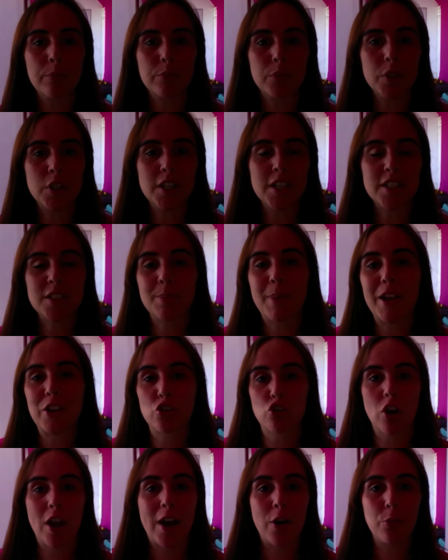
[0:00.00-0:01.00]
you need some
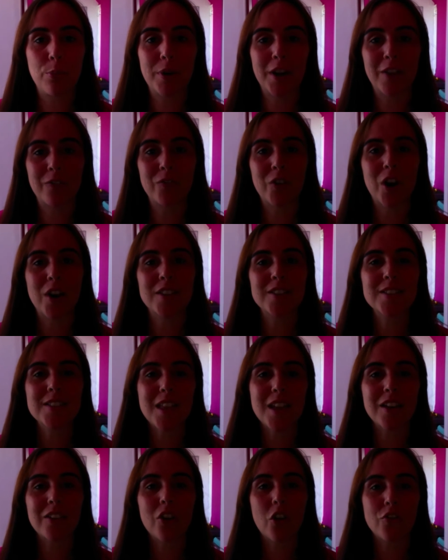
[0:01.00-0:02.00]
extra help and advice,
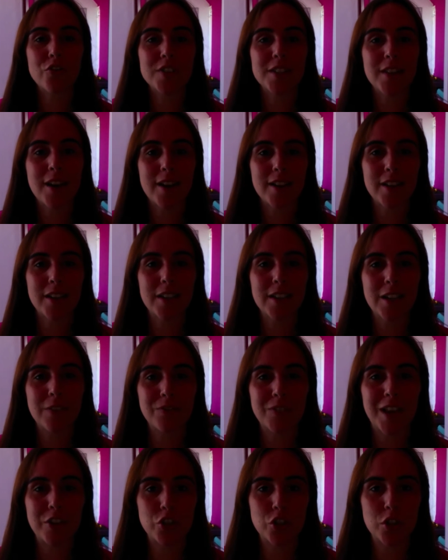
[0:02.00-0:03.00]
then obviously I can
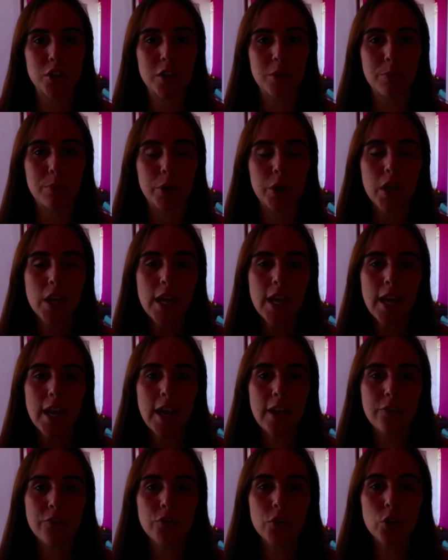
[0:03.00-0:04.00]
give that to you. But
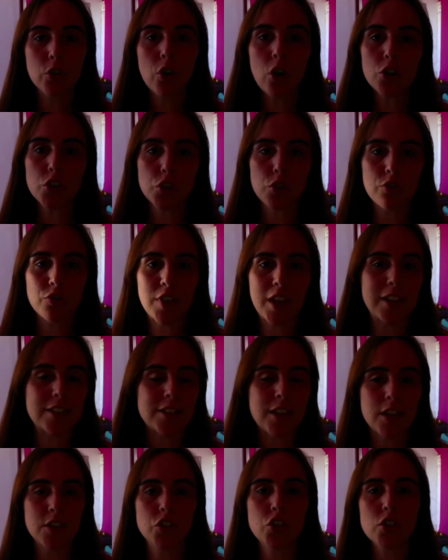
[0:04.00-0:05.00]
if you're not sure of the
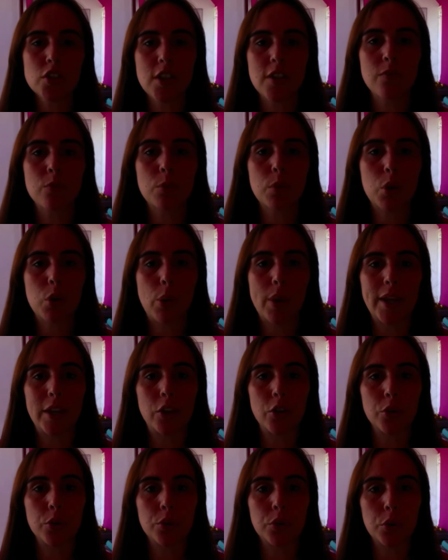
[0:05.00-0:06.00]
exercise, just give them a quick
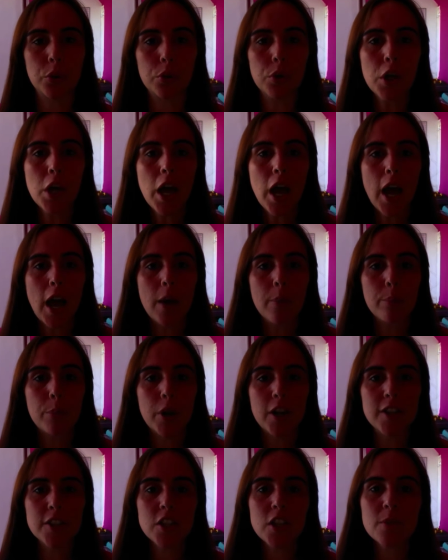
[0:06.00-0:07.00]
Google.
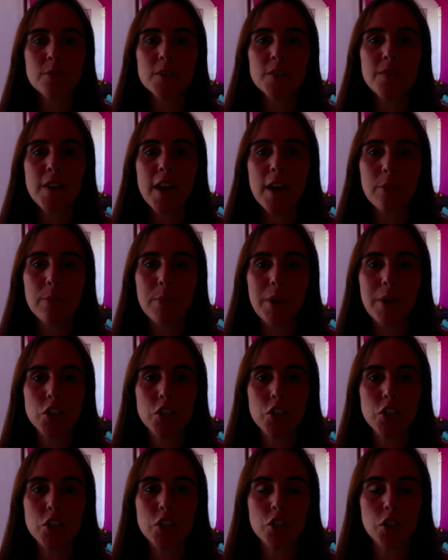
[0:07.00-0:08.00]
But in terms of how many
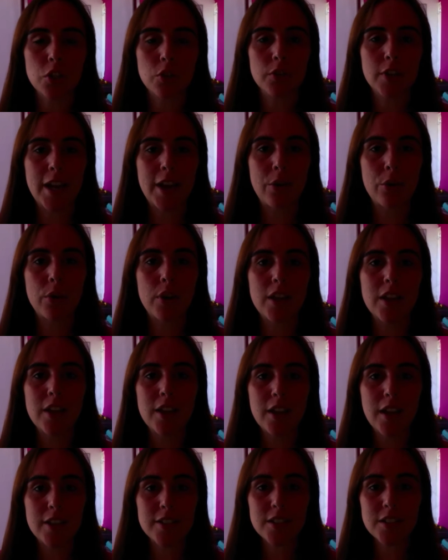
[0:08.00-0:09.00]
to do, now
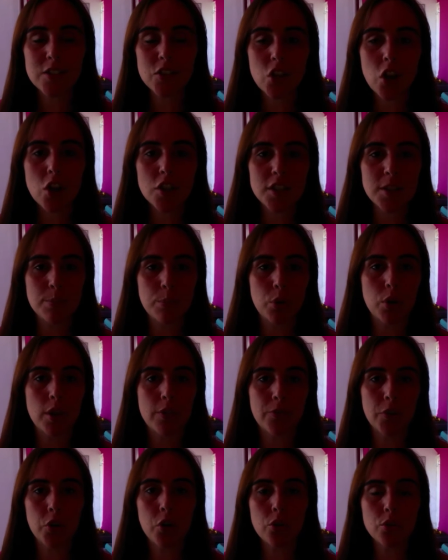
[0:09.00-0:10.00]
as a starting point,
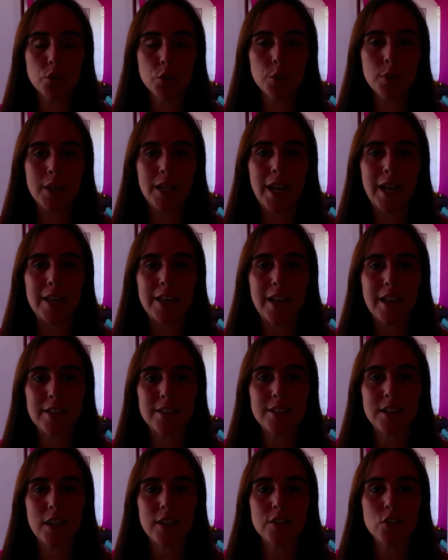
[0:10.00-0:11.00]
if you're not doing any
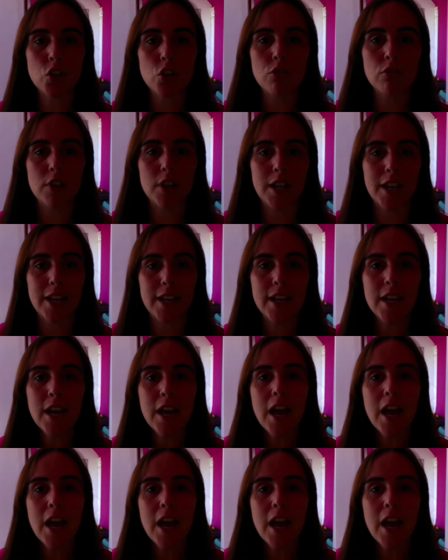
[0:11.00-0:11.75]
exercise currently,